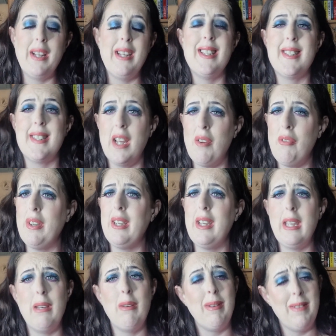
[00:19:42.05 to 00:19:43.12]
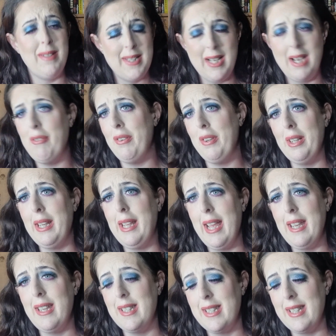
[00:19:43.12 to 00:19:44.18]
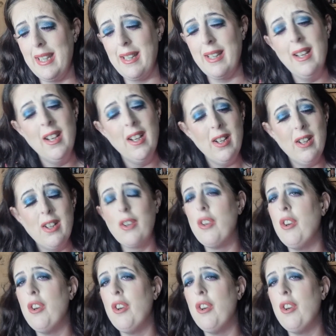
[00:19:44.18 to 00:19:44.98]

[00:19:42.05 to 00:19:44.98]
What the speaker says: but mine is definitely ending.